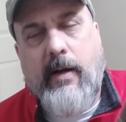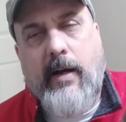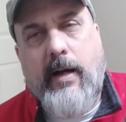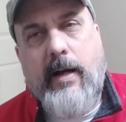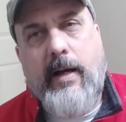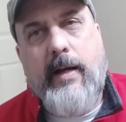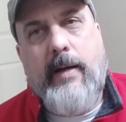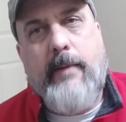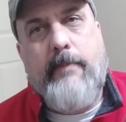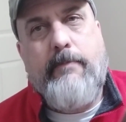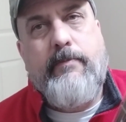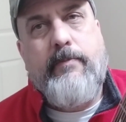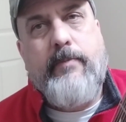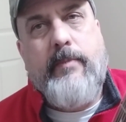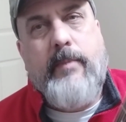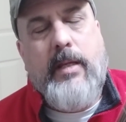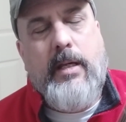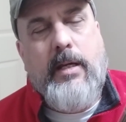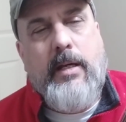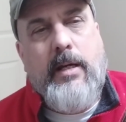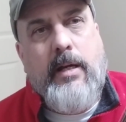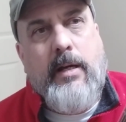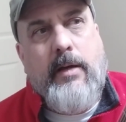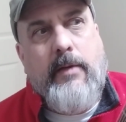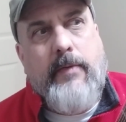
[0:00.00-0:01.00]

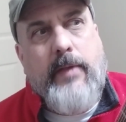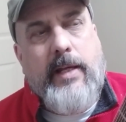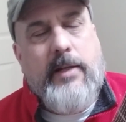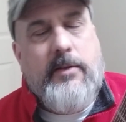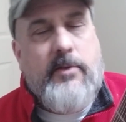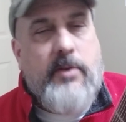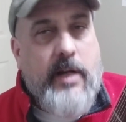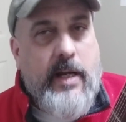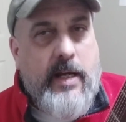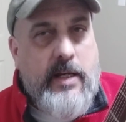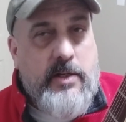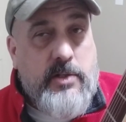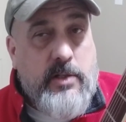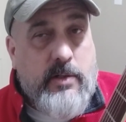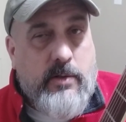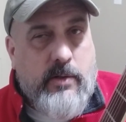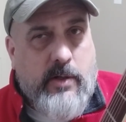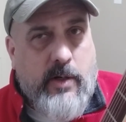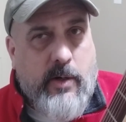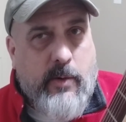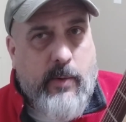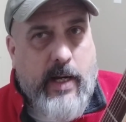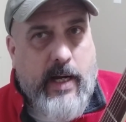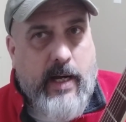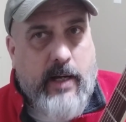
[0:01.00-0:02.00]
the intonation
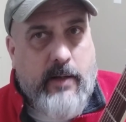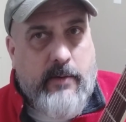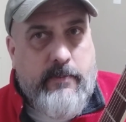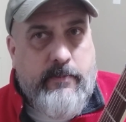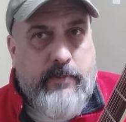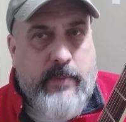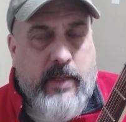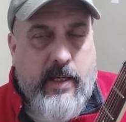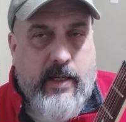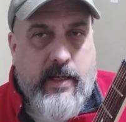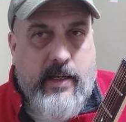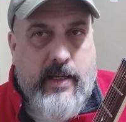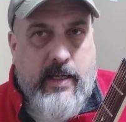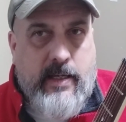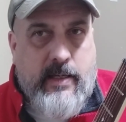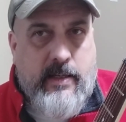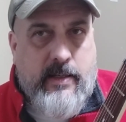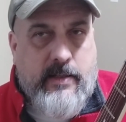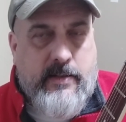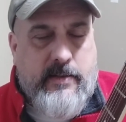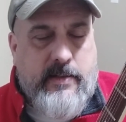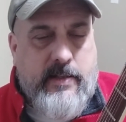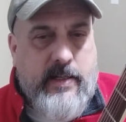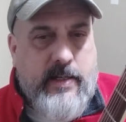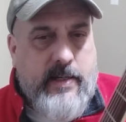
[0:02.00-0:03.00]
will go out,
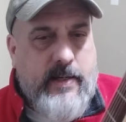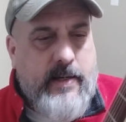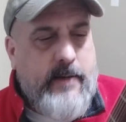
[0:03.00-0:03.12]
and